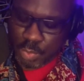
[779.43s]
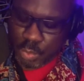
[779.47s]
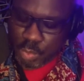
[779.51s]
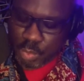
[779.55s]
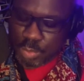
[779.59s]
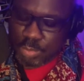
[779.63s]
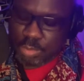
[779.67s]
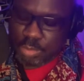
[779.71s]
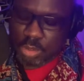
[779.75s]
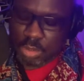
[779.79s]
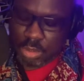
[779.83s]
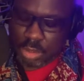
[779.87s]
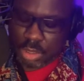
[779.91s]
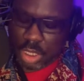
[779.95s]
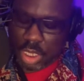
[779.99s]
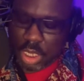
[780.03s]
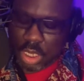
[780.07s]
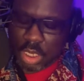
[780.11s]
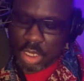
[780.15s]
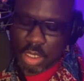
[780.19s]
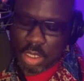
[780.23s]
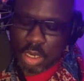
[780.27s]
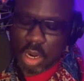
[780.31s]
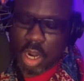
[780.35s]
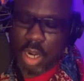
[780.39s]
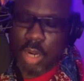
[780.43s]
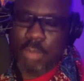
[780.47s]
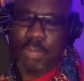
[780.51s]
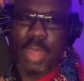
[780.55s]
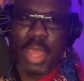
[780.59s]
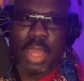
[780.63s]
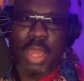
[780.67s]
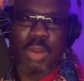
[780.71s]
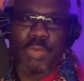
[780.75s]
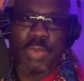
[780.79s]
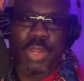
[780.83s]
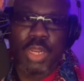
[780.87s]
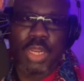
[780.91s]
We pulled Dark
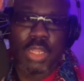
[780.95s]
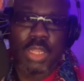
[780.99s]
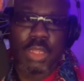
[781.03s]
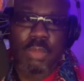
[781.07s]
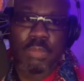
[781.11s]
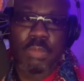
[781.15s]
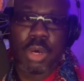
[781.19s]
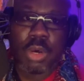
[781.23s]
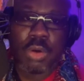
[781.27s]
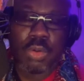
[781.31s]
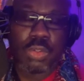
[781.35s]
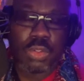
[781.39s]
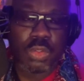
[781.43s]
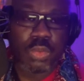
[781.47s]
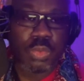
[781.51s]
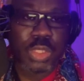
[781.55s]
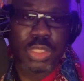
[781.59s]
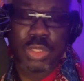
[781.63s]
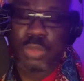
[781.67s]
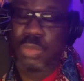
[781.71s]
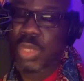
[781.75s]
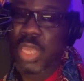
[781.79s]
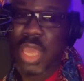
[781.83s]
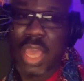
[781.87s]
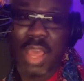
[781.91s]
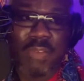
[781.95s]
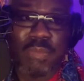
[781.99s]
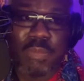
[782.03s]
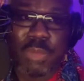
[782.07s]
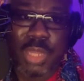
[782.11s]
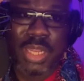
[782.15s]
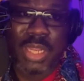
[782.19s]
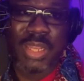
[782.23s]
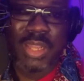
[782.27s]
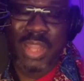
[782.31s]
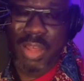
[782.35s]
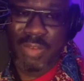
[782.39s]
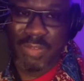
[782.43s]
Matter Reading the Bones, which we have
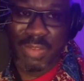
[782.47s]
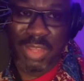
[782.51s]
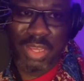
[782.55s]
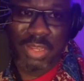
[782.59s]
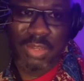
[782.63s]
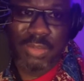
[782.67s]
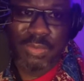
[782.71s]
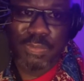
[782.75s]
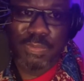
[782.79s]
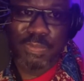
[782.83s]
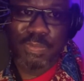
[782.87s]
been loving.